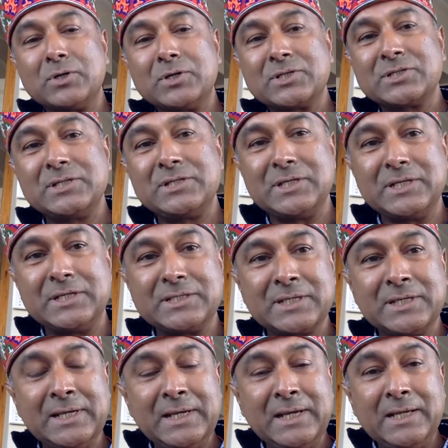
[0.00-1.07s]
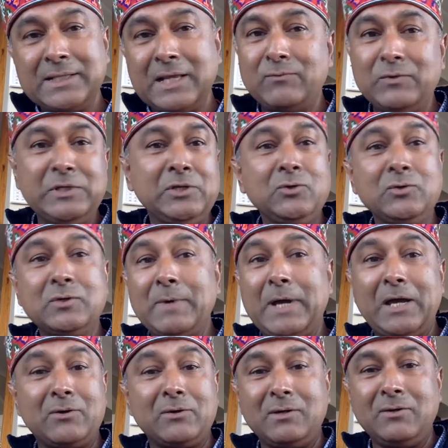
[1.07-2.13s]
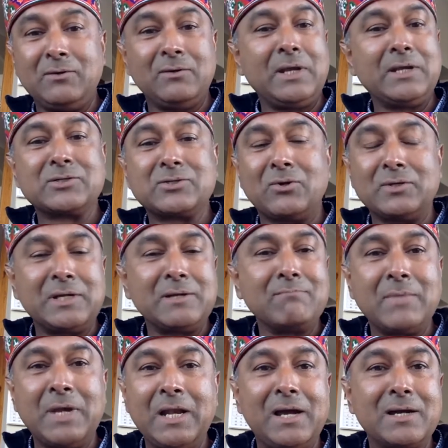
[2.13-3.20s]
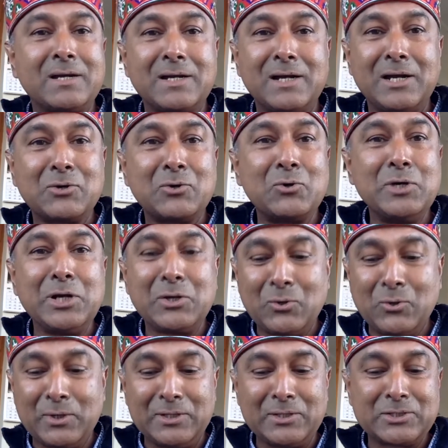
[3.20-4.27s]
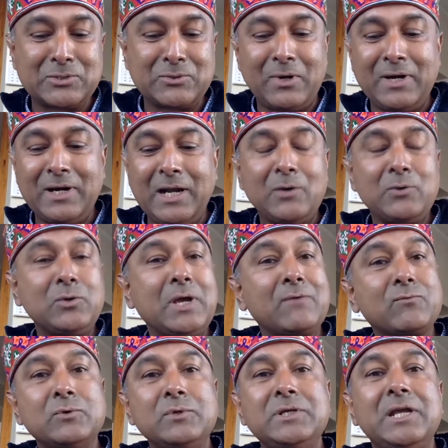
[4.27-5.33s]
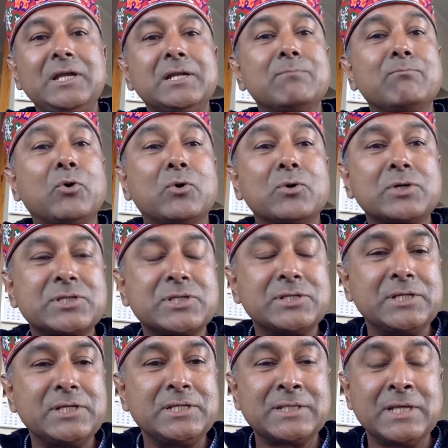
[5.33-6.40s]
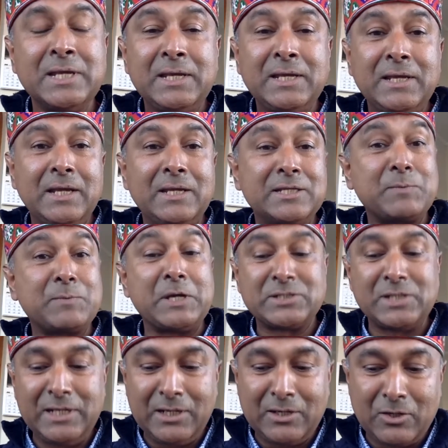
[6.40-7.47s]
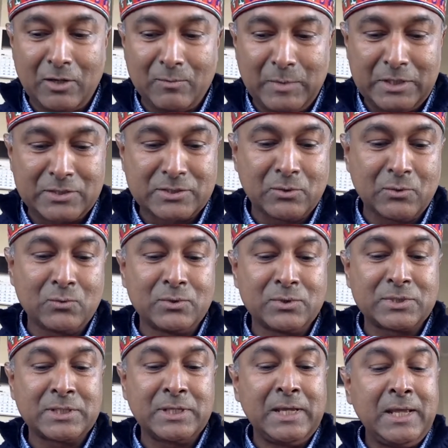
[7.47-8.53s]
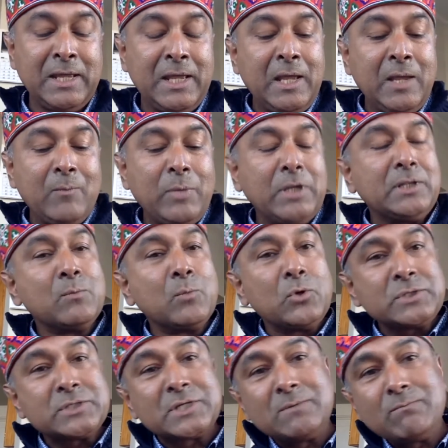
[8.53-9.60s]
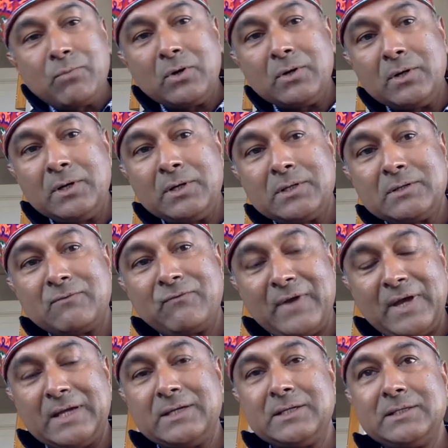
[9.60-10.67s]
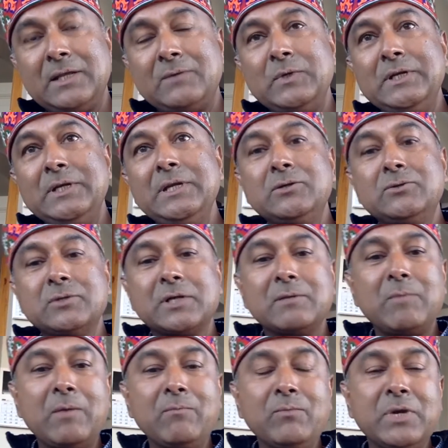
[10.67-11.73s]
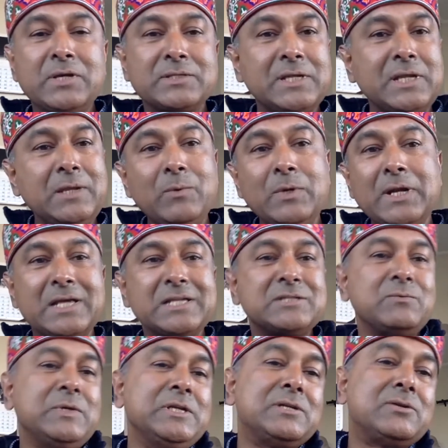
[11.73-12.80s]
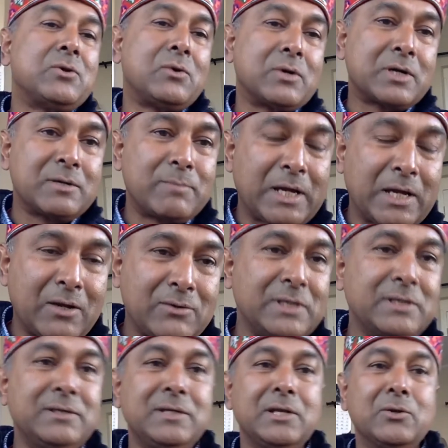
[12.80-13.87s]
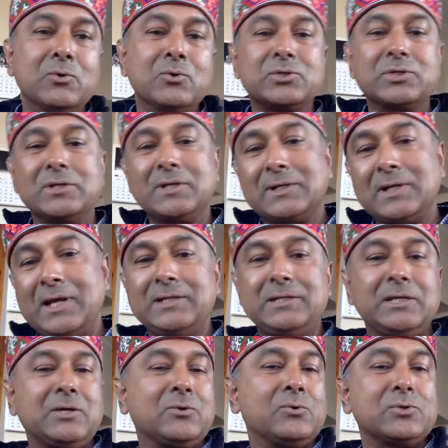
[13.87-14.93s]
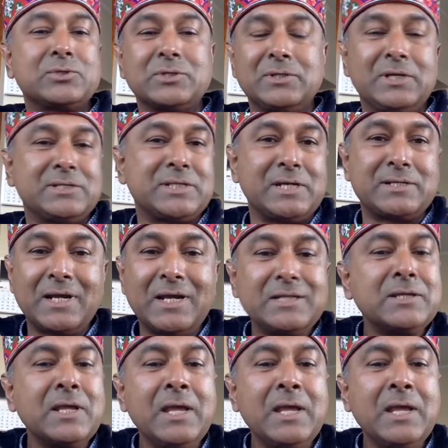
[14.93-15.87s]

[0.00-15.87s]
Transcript: cities that we knew about, exotic Malacca, Kozhikode, and so on. Now you have container port cities in special economic zones. But the most important factor that we need to remember is that even as we talk about Indian Ocean, Atlantic Ocean, etc.,